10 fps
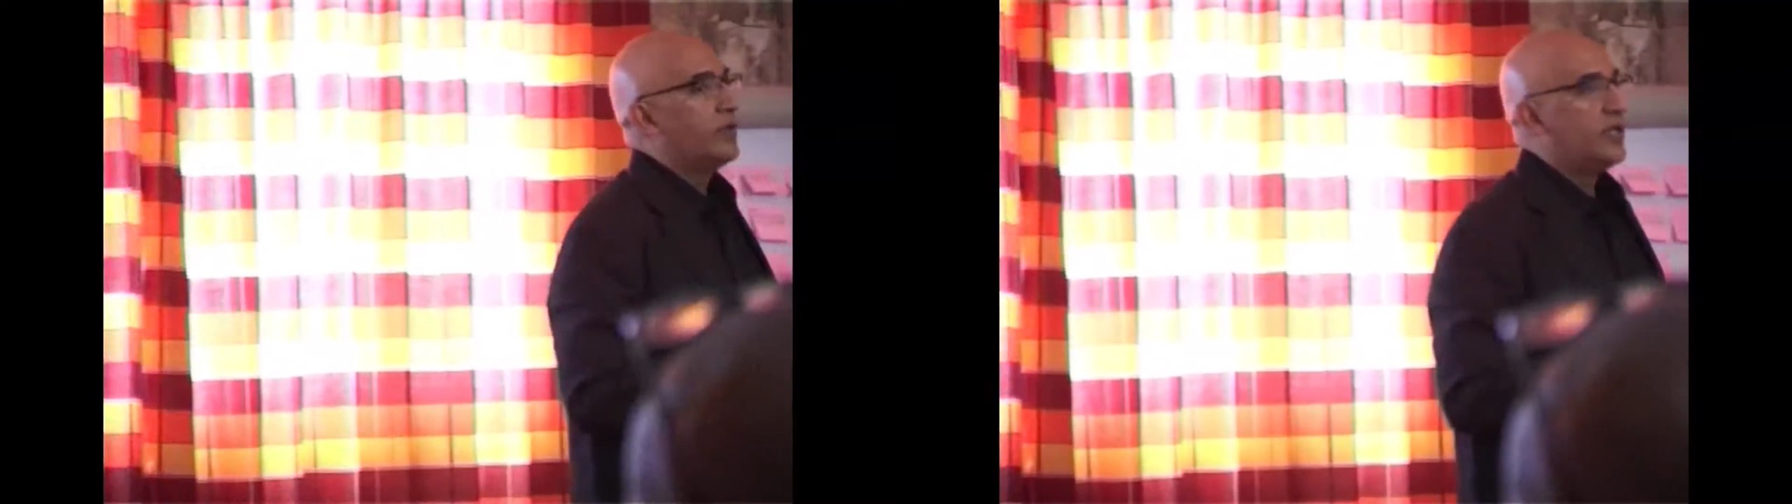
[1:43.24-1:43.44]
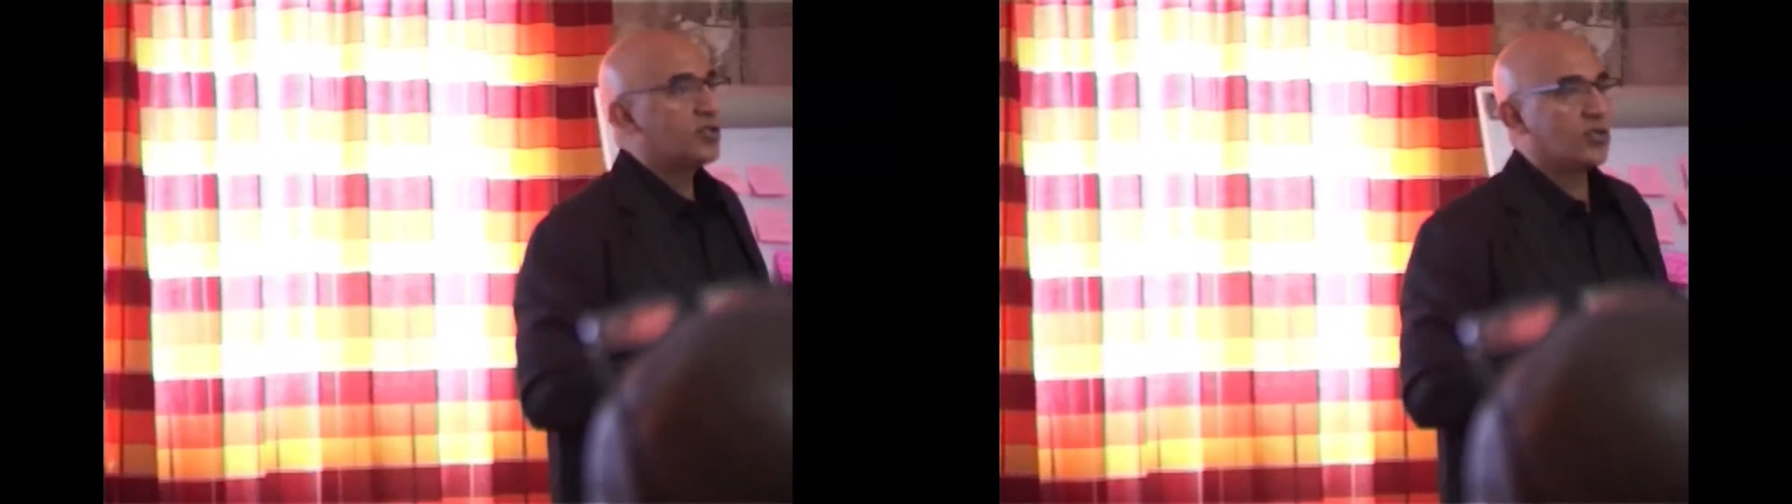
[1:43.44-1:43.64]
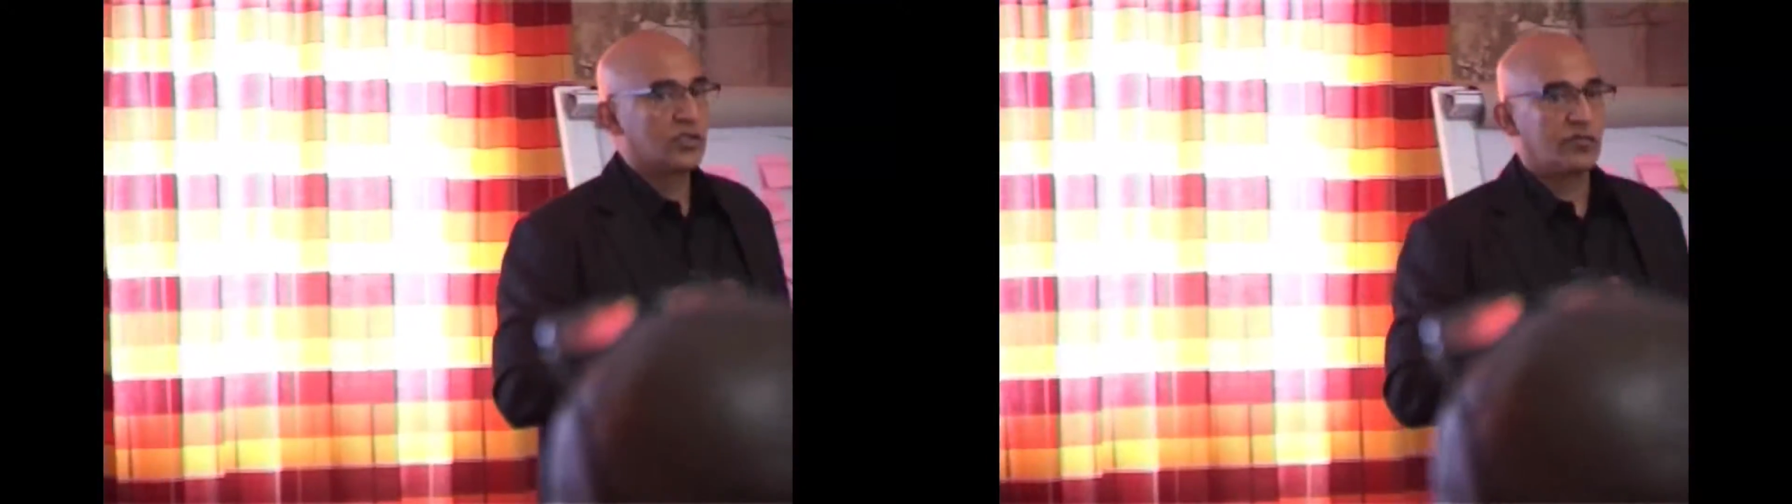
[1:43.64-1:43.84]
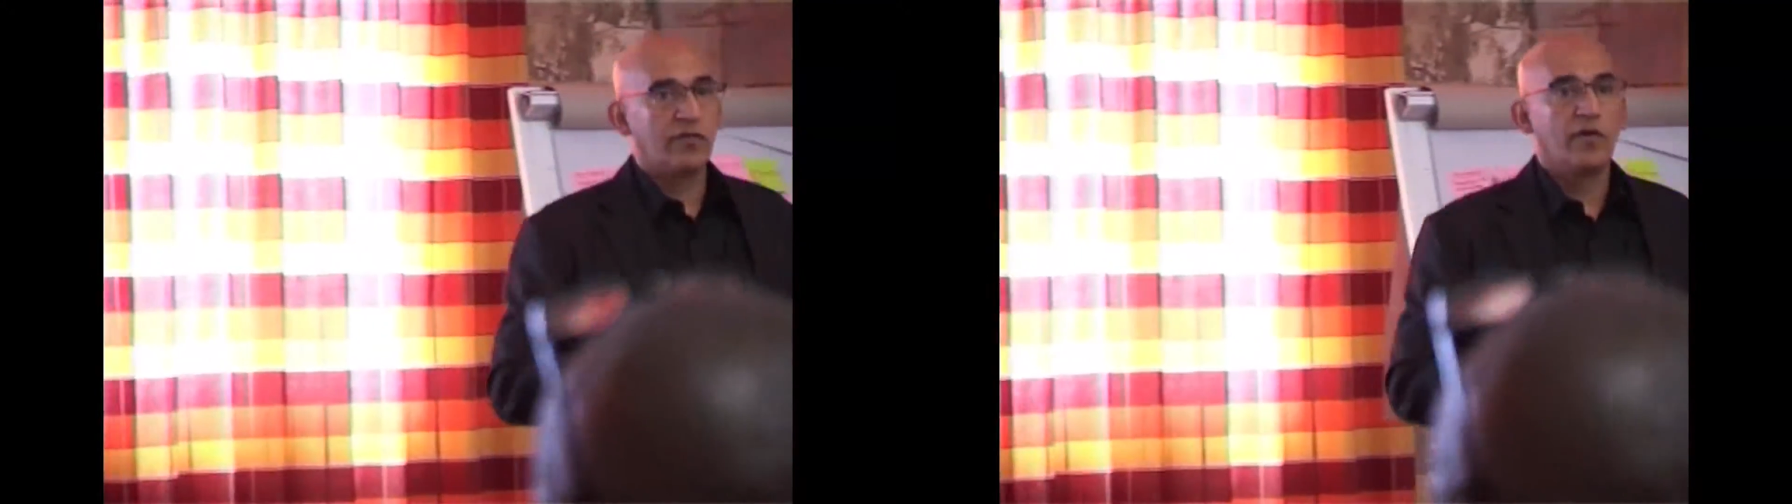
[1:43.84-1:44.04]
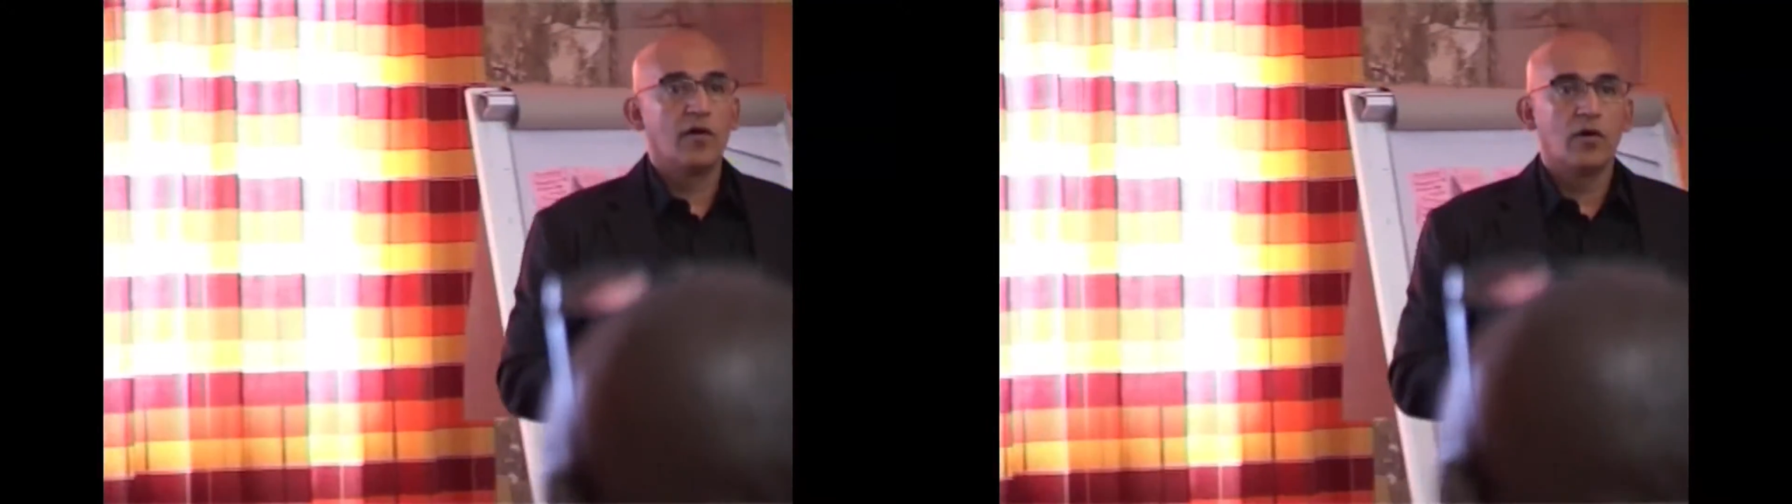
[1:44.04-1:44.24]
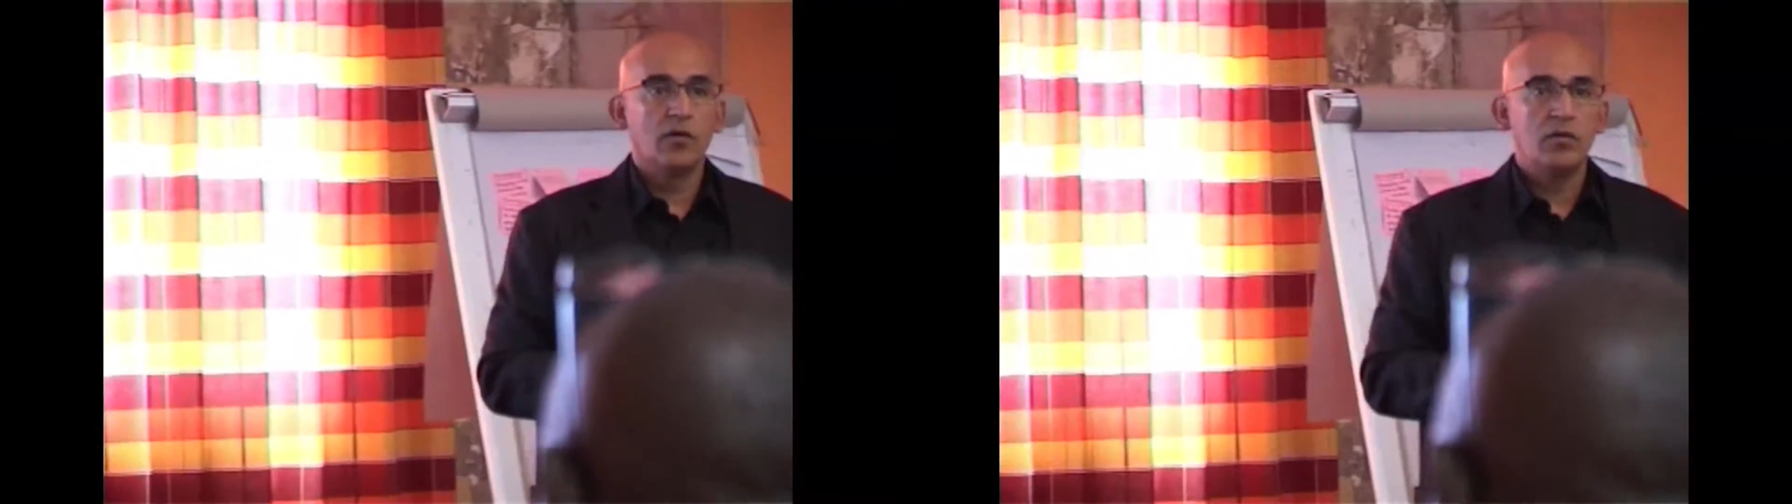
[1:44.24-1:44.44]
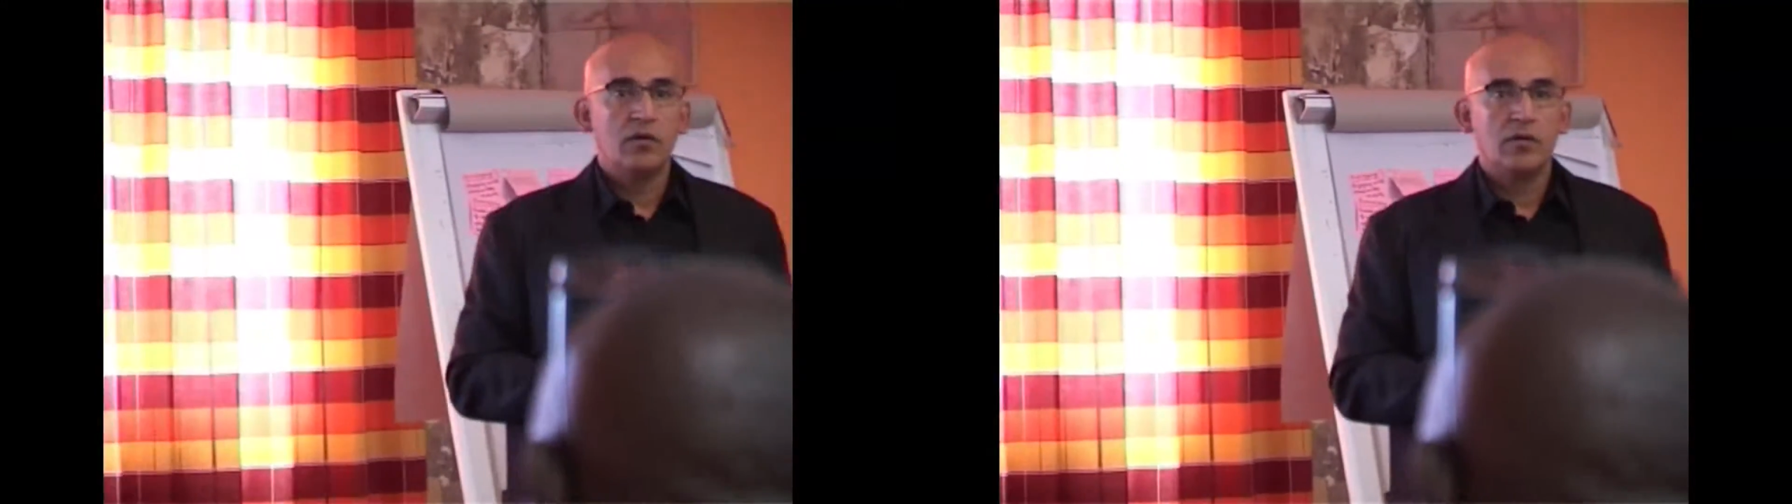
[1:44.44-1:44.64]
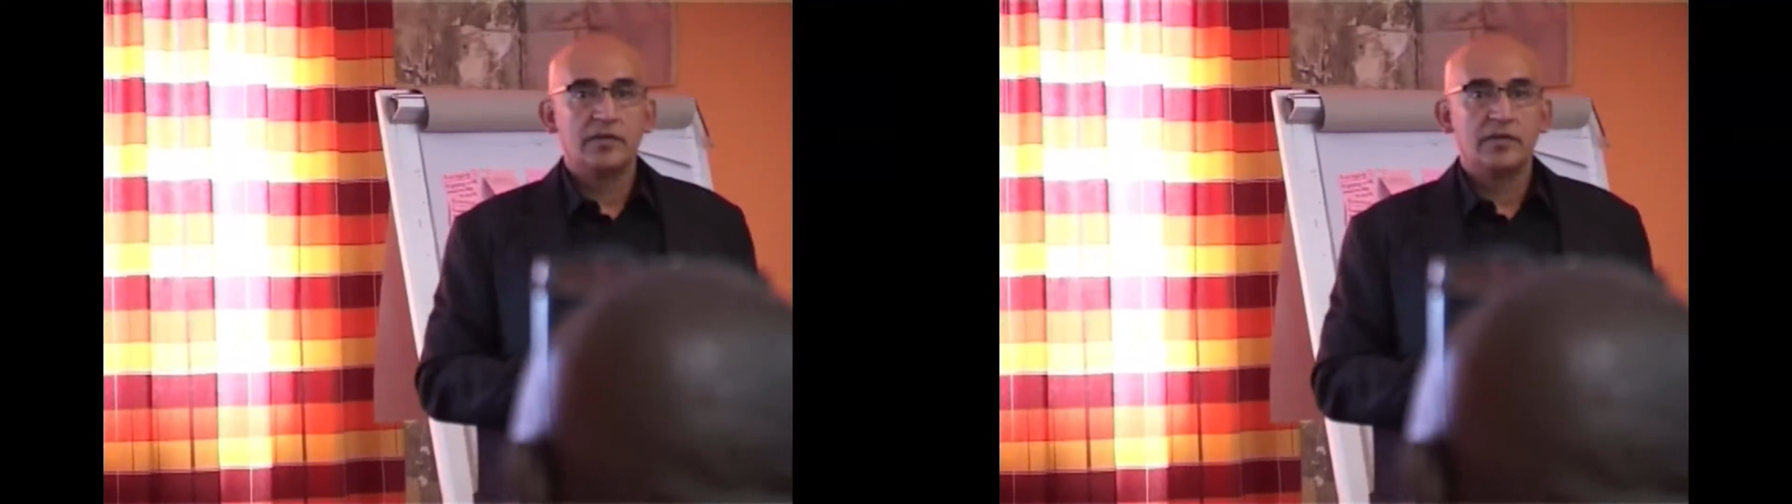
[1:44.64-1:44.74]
the resource flow